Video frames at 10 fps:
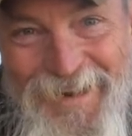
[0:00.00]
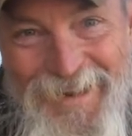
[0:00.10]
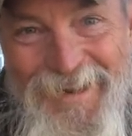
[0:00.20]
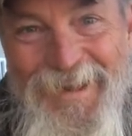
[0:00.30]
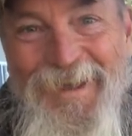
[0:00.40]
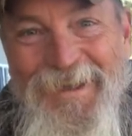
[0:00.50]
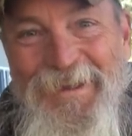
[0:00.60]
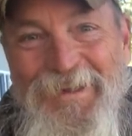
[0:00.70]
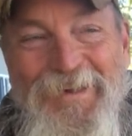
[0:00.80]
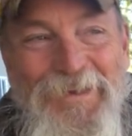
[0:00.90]
right?
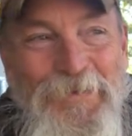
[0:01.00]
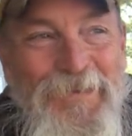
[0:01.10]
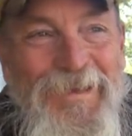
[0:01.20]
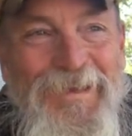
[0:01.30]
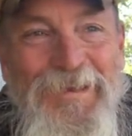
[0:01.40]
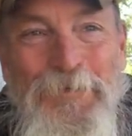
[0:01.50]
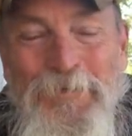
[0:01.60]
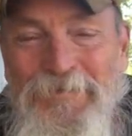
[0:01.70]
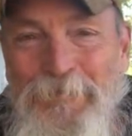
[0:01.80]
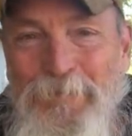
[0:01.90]
You know, you can deal
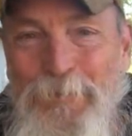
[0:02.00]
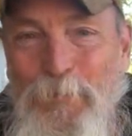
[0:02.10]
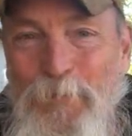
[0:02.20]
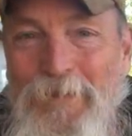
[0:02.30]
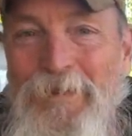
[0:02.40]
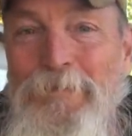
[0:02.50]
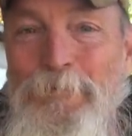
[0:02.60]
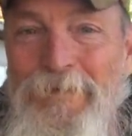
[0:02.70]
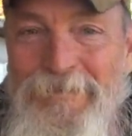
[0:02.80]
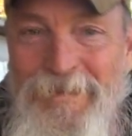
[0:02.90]
with something more than a
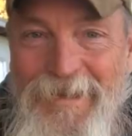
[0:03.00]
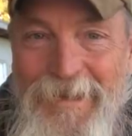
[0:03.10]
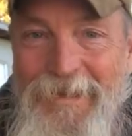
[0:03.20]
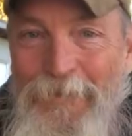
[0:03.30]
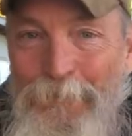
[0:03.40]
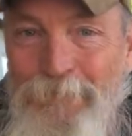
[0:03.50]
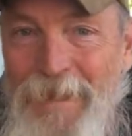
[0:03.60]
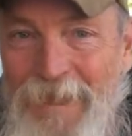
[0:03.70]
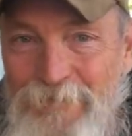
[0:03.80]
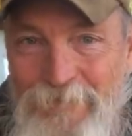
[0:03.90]
three second little
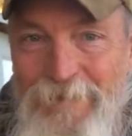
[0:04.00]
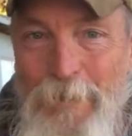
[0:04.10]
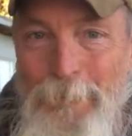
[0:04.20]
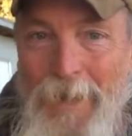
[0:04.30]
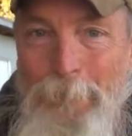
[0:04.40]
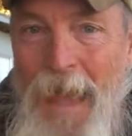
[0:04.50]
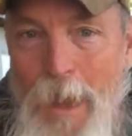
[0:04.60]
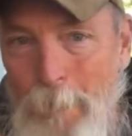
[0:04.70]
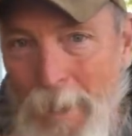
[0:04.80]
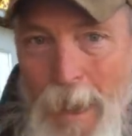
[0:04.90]
flash soundbite.
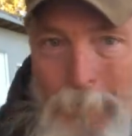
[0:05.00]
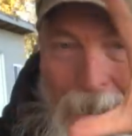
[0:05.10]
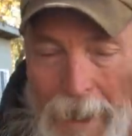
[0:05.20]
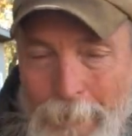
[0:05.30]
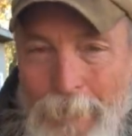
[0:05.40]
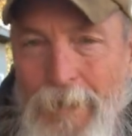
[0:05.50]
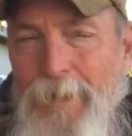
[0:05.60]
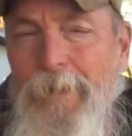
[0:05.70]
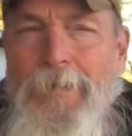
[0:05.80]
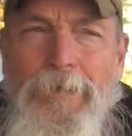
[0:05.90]
Pow, pow, pow.
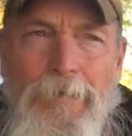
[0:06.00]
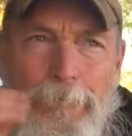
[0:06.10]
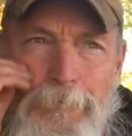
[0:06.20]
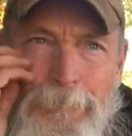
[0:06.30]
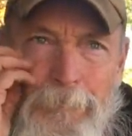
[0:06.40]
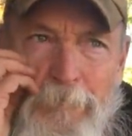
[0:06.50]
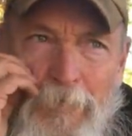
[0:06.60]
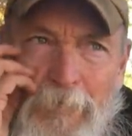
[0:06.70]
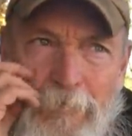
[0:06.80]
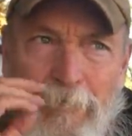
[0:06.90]
Um,
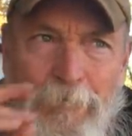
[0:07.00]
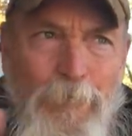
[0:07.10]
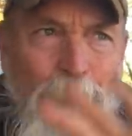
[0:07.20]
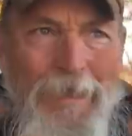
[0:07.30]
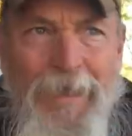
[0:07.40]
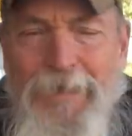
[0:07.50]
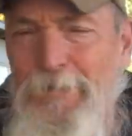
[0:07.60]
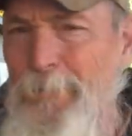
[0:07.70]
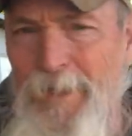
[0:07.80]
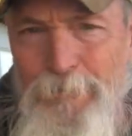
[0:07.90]
for those of you who can't,
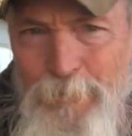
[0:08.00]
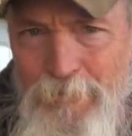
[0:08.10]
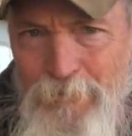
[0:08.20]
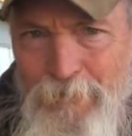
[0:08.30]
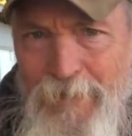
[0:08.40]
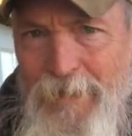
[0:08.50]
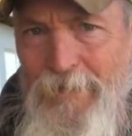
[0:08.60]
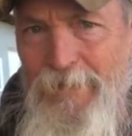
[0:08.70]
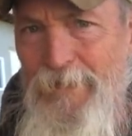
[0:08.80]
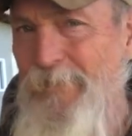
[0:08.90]
you might as well just check
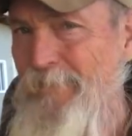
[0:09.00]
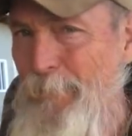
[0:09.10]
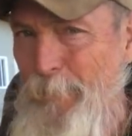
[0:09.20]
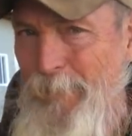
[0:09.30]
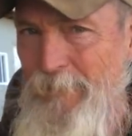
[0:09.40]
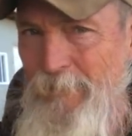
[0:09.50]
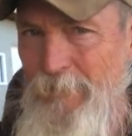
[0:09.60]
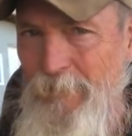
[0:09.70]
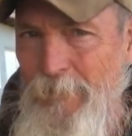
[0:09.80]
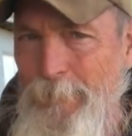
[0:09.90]
out now because I'm about to
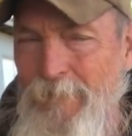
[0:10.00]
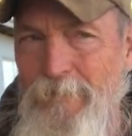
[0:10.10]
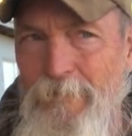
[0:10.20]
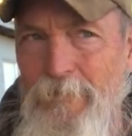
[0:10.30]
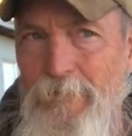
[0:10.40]
talk about